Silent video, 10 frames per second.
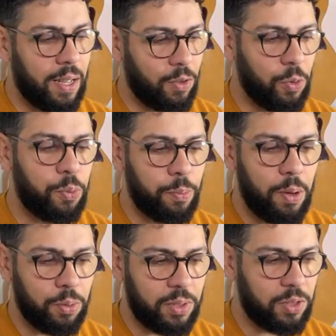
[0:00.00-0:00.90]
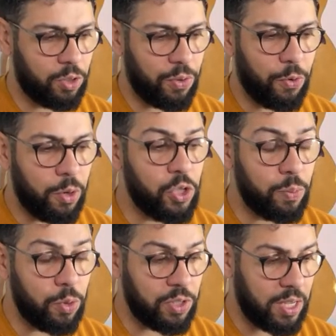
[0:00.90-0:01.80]
to promote sort of original
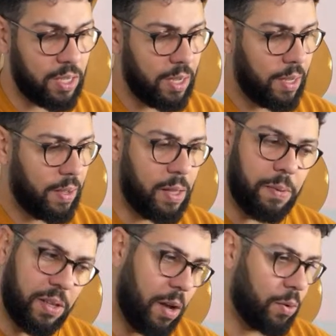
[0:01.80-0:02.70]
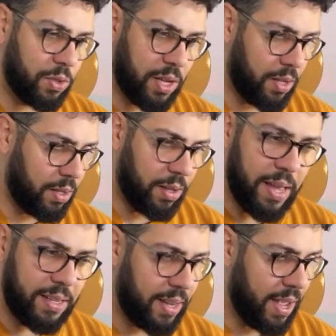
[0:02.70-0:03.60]
music. It goes
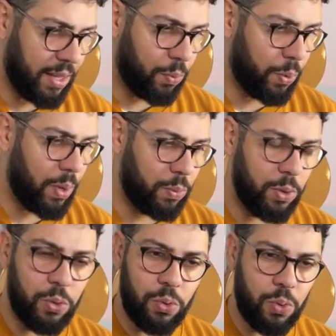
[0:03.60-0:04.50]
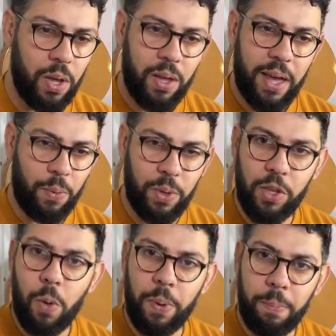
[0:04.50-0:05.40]
hand in hand with what we do with the
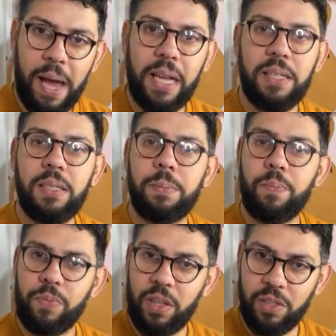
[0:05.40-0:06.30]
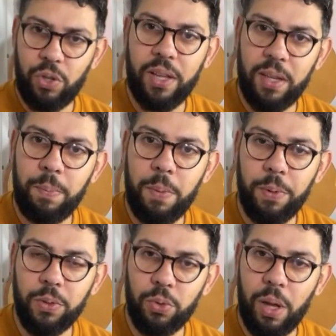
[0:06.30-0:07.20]
open mics, attracting
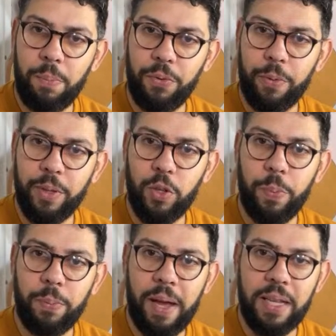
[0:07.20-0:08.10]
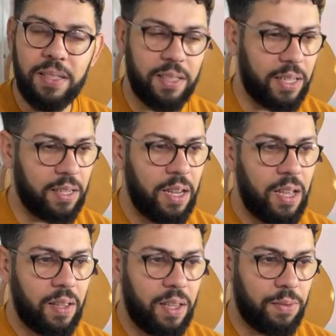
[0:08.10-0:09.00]
people to come perform at the open mics and then
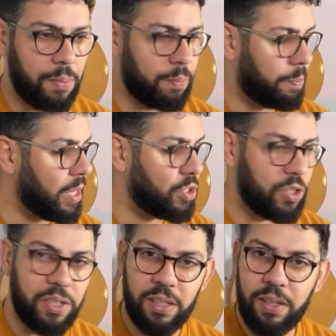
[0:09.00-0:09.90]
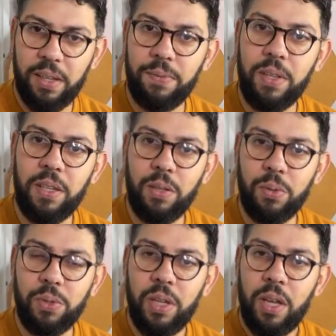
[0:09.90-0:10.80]
give them pictures and
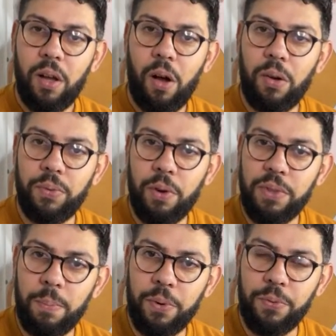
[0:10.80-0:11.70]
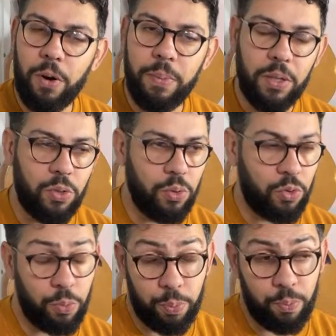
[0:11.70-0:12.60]
videos of them performing to
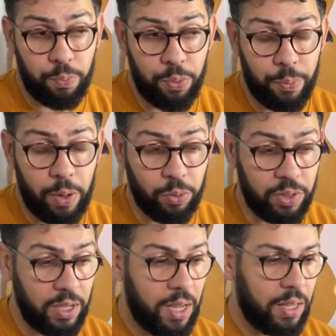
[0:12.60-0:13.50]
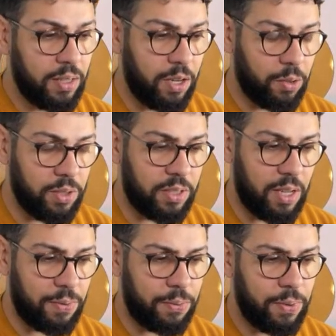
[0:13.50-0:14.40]
promote their own stuff.